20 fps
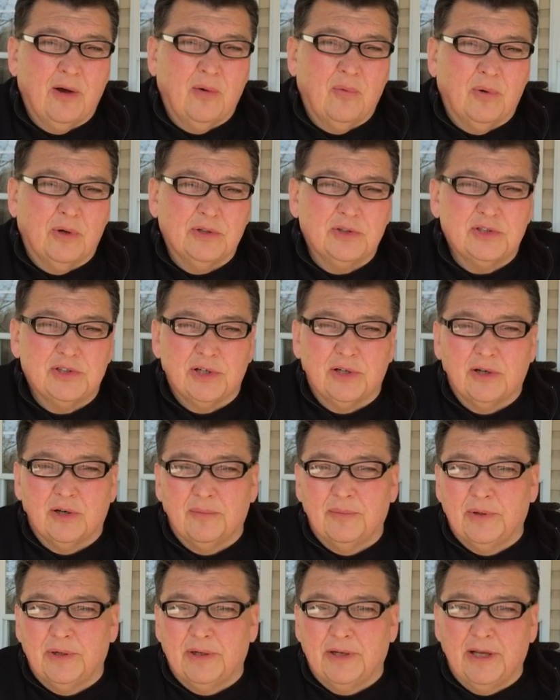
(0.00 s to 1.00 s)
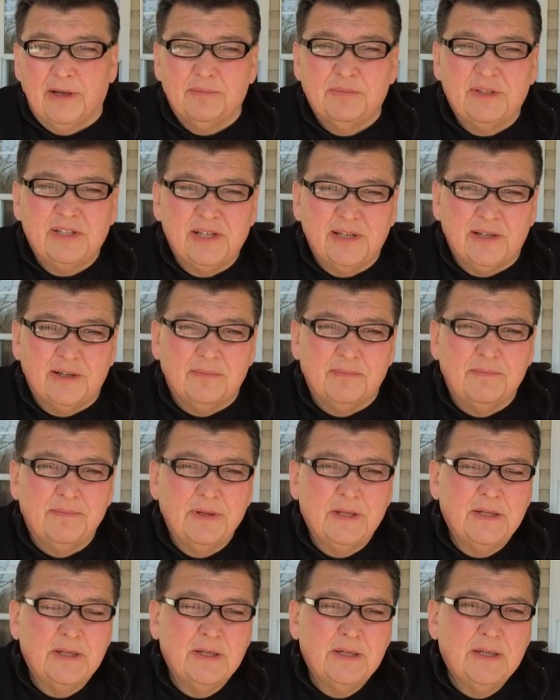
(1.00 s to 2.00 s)
One gentleman named Tim
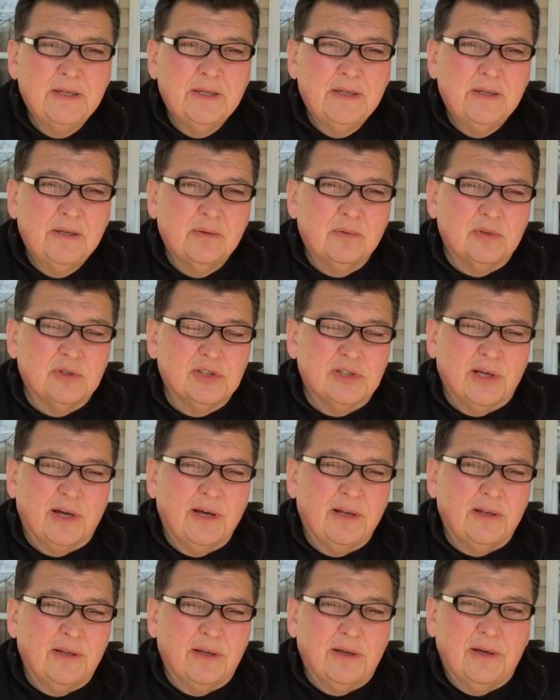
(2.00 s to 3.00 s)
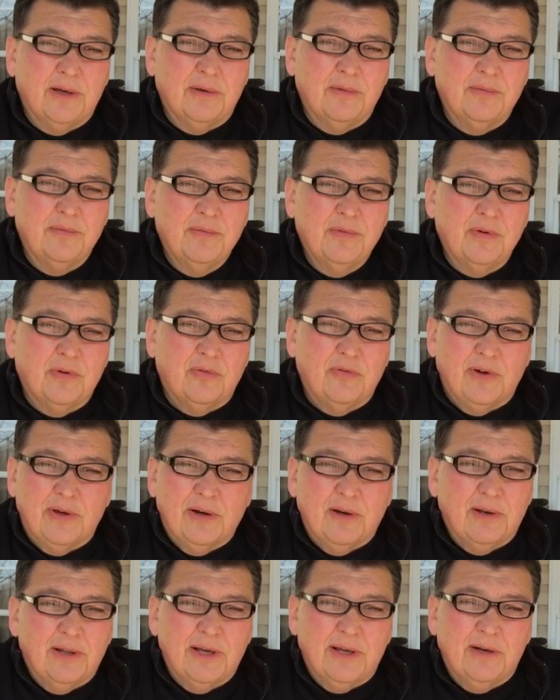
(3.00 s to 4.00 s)
was on a
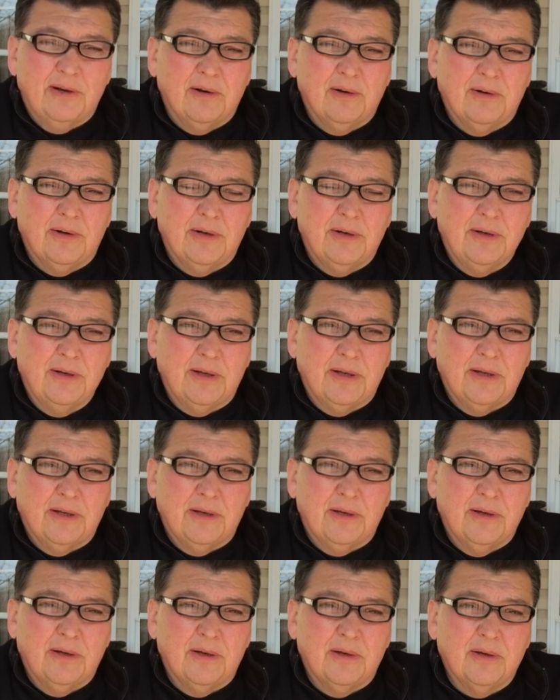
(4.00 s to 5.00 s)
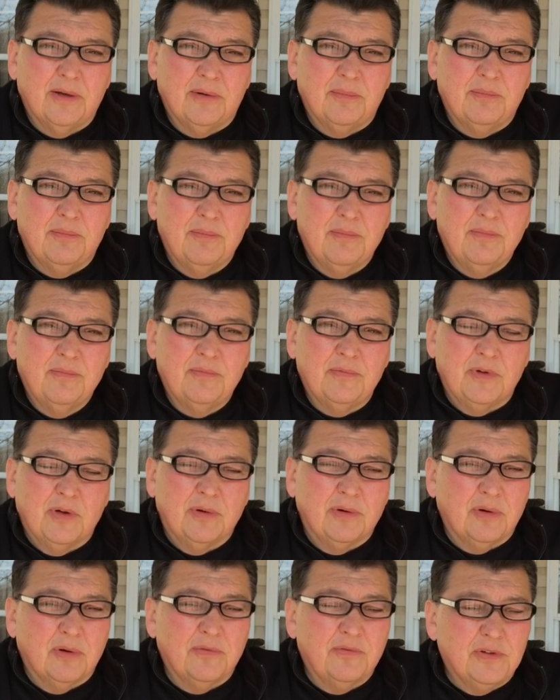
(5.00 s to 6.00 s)
ventilator, and and I
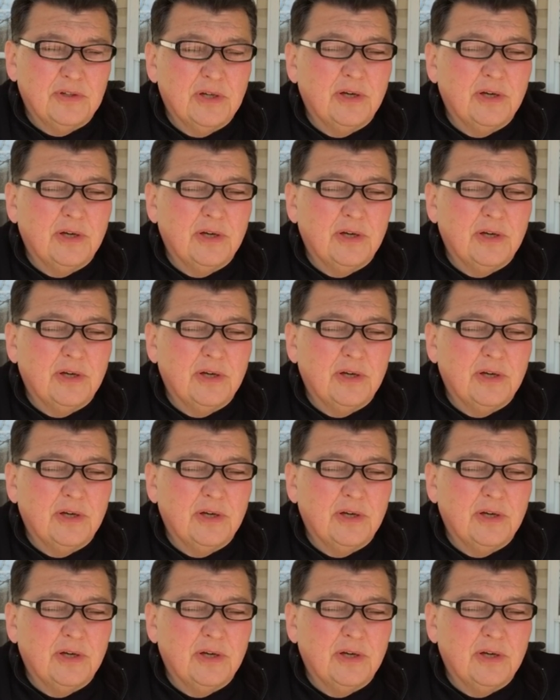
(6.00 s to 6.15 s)
don't know if he.